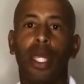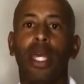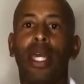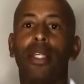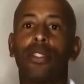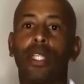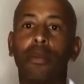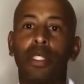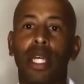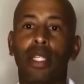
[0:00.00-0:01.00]
In some
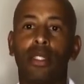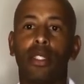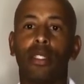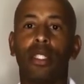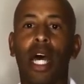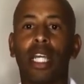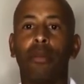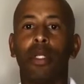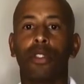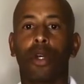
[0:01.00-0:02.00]
states, this
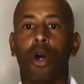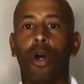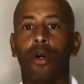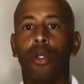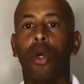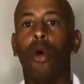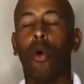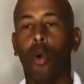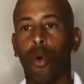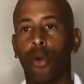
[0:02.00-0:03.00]
document is called
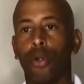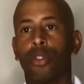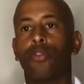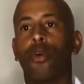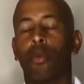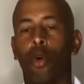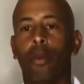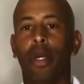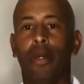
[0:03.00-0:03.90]
Orders for Probate.